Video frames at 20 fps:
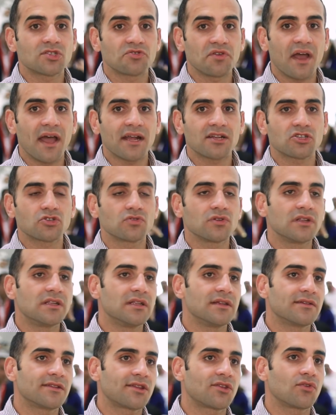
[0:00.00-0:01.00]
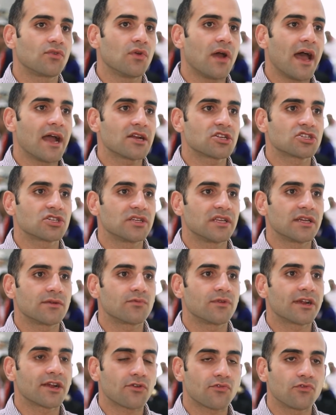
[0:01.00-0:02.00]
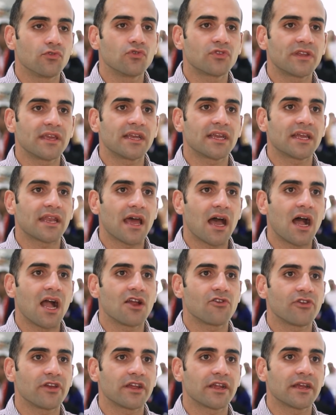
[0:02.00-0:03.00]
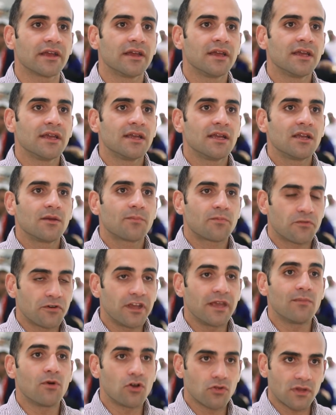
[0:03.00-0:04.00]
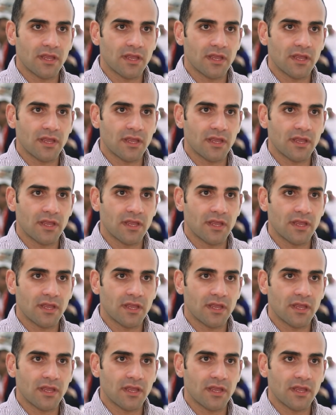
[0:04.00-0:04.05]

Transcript: to actually recruiting and hiring primo